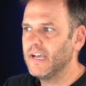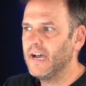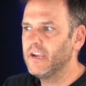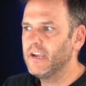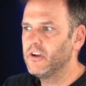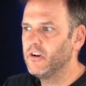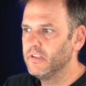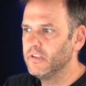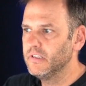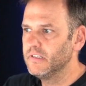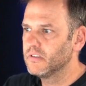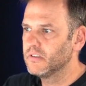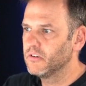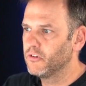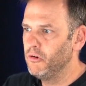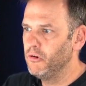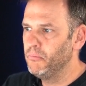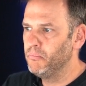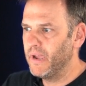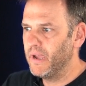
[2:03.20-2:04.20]
icons
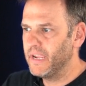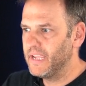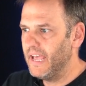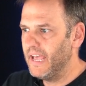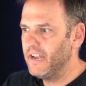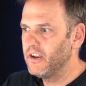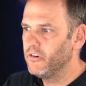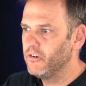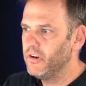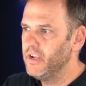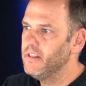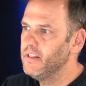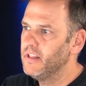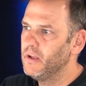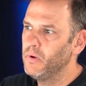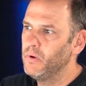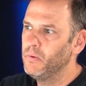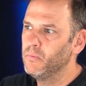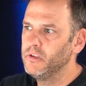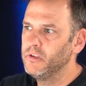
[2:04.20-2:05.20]
grouped by category
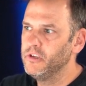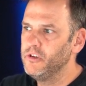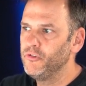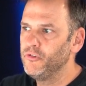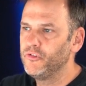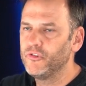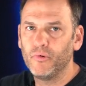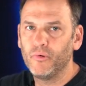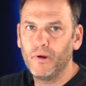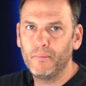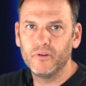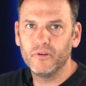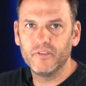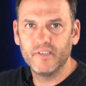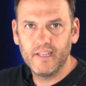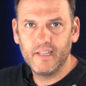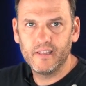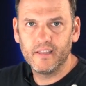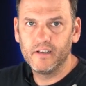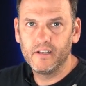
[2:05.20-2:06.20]
that we will use to
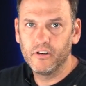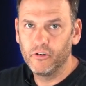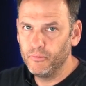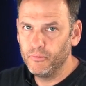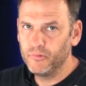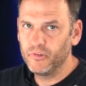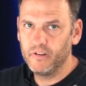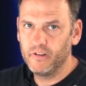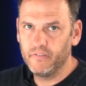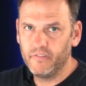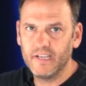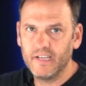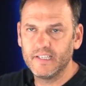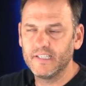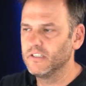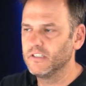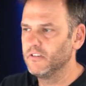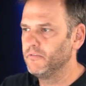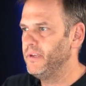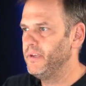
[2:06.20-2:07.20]
represent the groups and
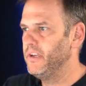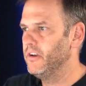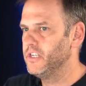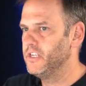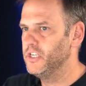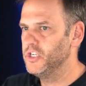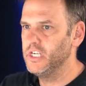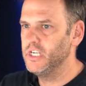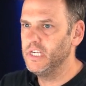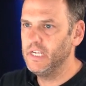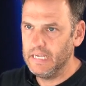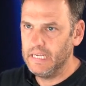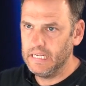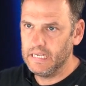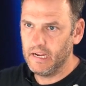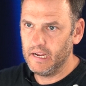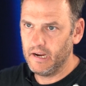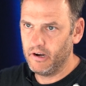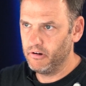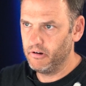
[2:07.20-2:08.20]
devices of PRTG
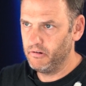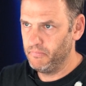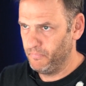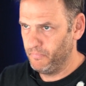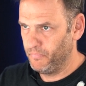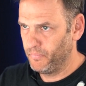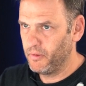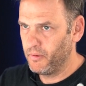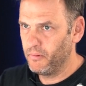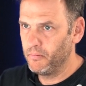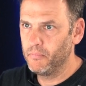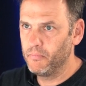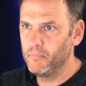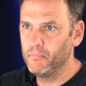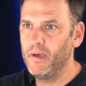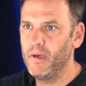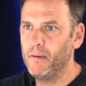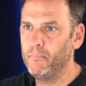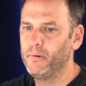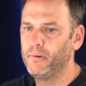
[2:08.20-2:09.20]
in our
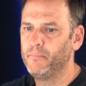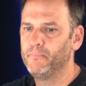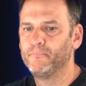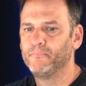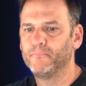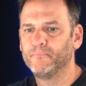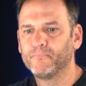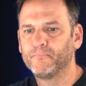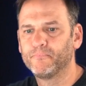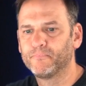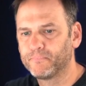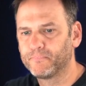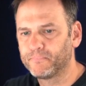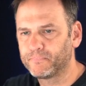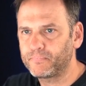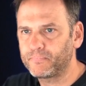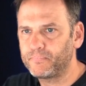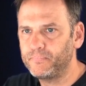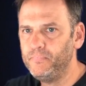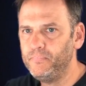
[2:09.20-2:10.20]
map.
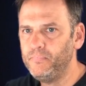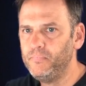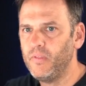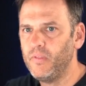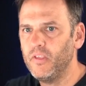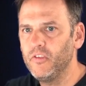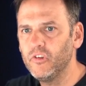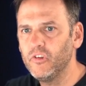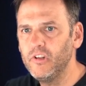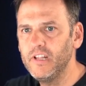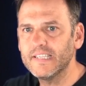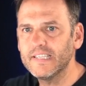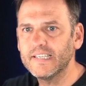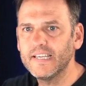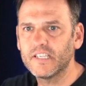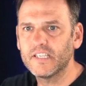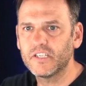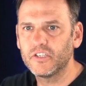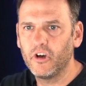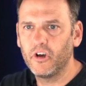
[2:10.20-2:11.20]
So let's
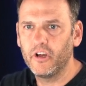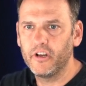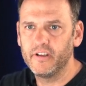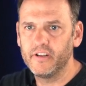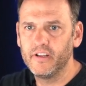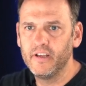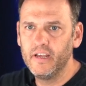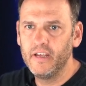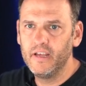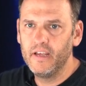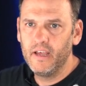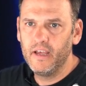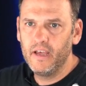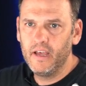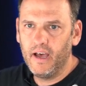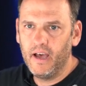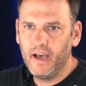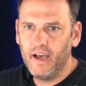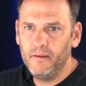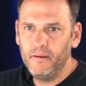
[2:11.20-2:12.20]
get started.
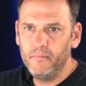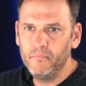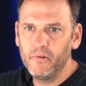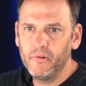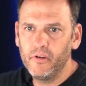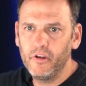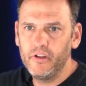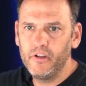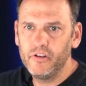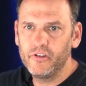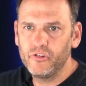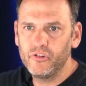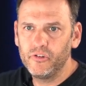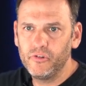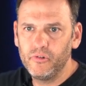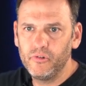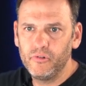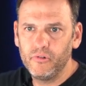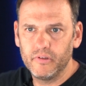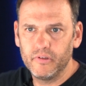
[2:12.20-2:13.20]
I'm going
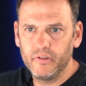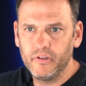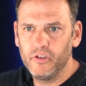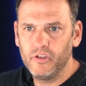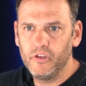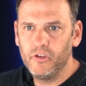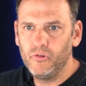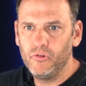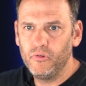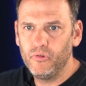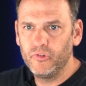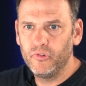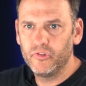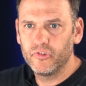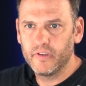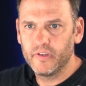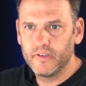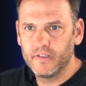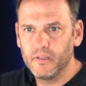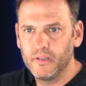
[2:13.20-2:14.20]
to
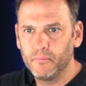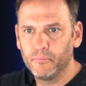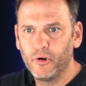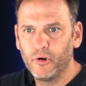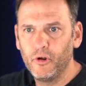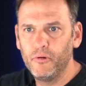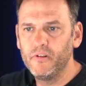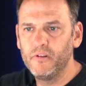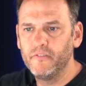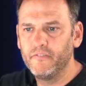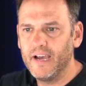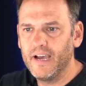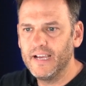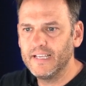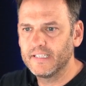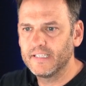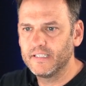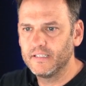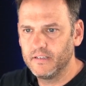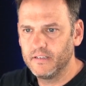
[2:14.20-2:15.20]
use the probe
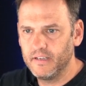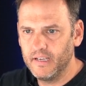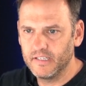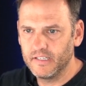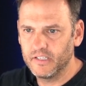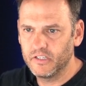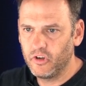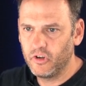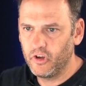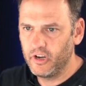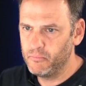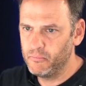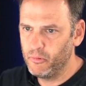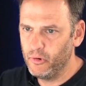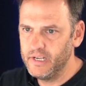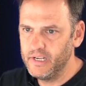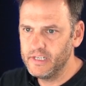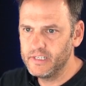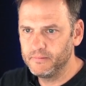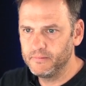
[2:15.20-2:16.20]
device as a starting
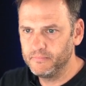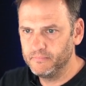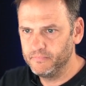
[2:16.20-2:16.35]
point.